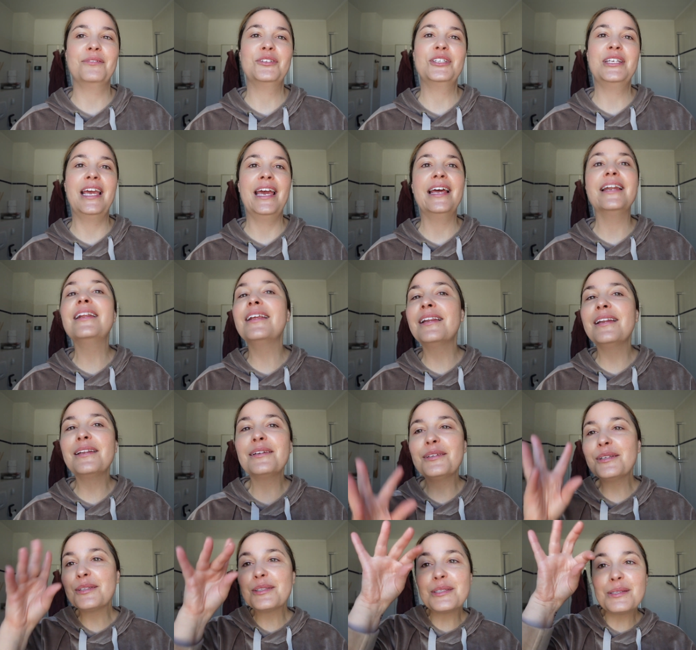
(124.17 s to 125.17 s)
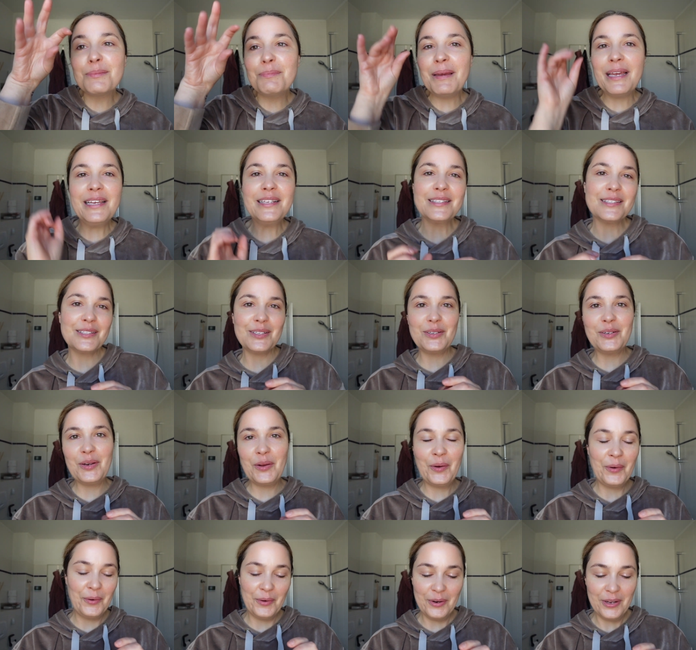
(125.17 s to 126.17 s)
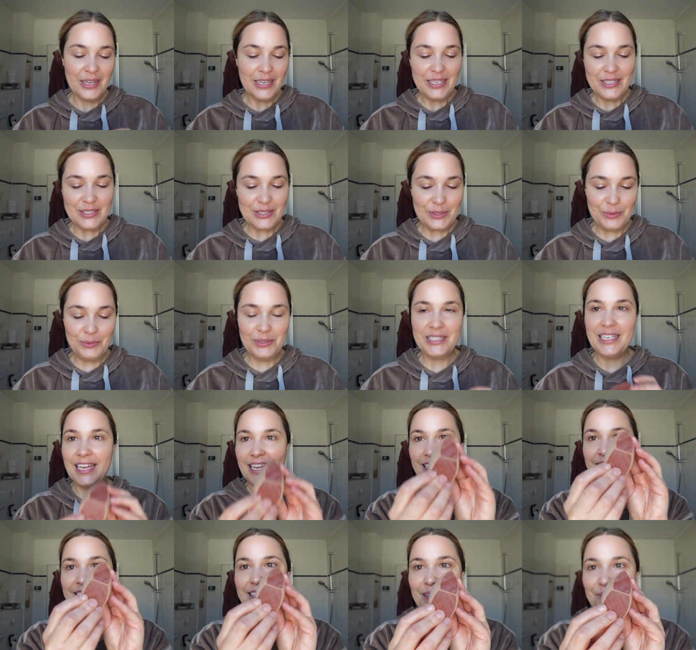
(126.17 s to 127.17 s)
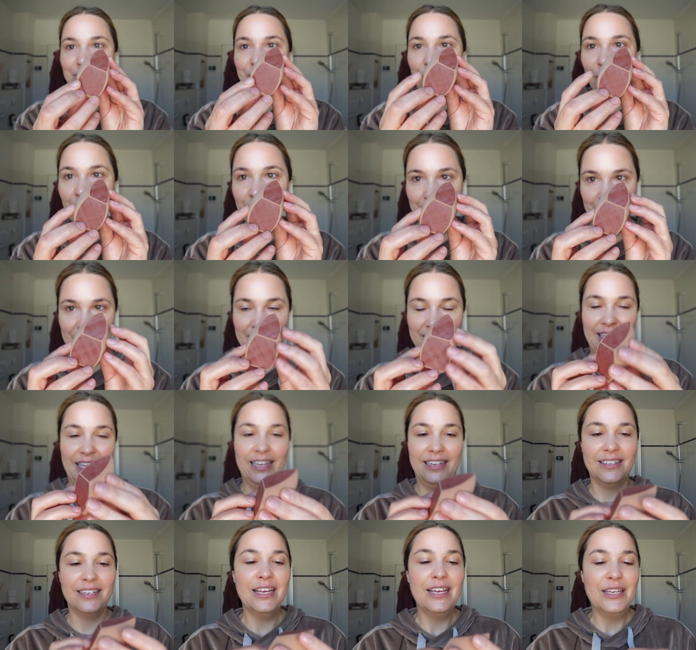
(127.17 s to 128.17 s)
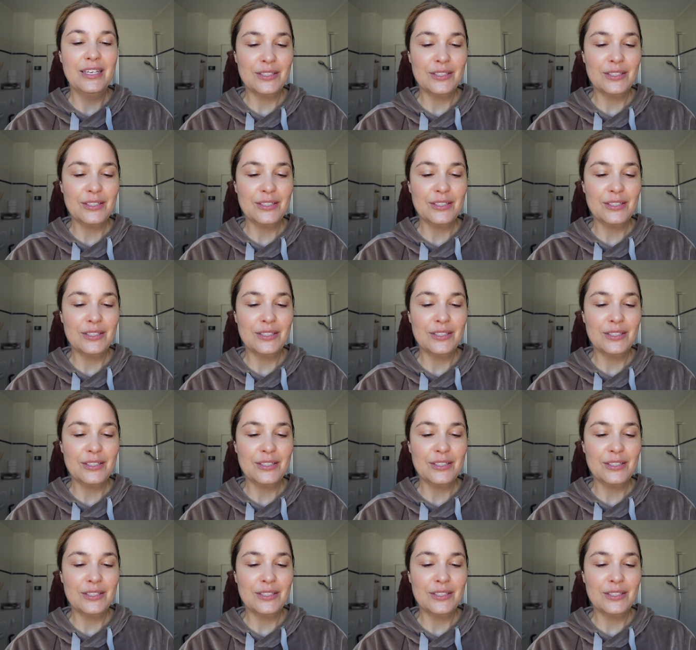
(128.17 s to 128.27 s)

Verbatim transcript: she had a little space in her suitcase and brought me that.